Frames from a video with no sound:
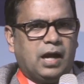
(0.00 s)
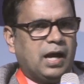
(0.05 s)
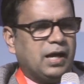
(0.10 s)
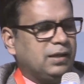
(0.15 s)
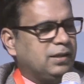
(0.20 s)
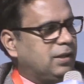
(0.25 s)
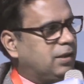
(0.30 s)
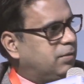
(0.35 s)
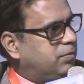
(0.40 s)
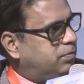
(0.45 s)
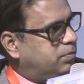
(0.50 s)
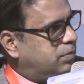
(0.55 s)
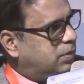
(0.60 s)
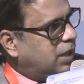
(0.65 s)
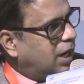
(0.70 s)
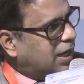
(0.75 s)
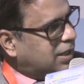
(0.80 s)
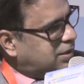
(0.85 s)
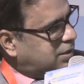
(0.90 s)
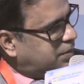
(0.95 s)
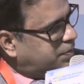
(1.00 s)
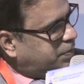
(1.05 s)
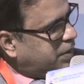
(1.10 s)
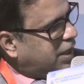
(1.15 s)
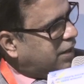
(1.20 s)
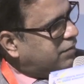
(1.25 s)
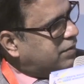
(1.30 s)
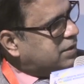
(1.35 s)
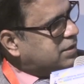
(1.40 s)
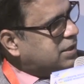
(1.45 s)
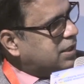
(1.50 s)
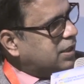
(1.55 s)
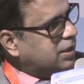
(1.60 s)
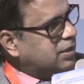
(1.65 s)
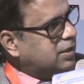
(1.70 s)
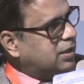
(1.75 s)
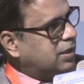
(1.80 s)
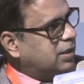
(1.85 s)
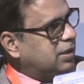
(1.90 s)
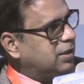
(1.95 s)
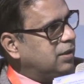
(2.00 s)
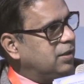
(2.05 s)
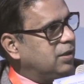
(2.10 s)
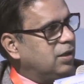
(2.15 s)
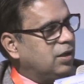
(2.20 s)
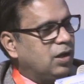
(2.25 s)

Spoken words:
either larger private sector